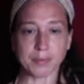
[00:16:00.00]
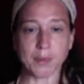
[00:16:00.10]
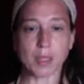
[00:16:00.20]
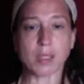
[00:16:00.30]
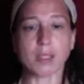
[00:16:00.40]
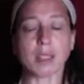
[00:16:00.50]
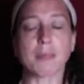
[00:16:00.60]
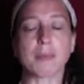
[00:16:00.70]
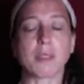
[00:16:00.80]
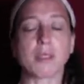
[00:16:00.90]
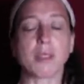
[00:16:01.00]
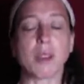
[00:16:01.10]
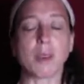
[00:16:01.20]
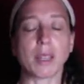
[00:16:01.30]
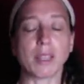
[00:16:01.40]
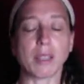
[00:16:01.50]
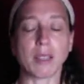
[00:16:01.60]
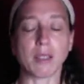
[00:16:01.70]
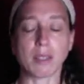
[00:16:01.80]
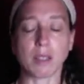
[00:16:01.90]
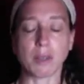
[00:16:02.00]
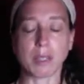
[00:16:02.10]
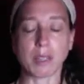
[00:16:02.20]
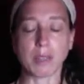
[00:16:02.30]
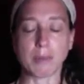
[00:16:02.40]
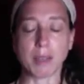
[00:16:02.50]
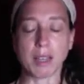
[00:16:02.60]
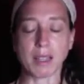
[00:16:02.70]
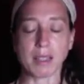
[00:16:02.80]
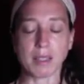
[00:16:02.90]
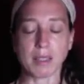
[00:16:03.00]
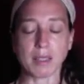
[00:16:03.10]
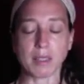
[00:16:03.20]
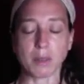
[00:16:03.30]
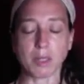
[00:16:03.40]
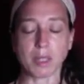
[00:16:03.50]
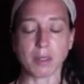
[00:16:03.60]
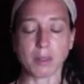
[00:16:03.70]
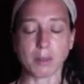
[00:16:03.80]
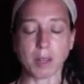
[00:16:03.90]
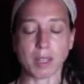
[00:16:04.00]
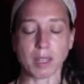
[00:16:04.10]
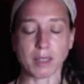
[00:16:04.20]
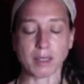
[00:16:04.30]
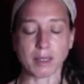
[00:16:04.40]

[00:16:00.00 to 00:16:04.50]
Just keep slowing down your mind and slowing down your body.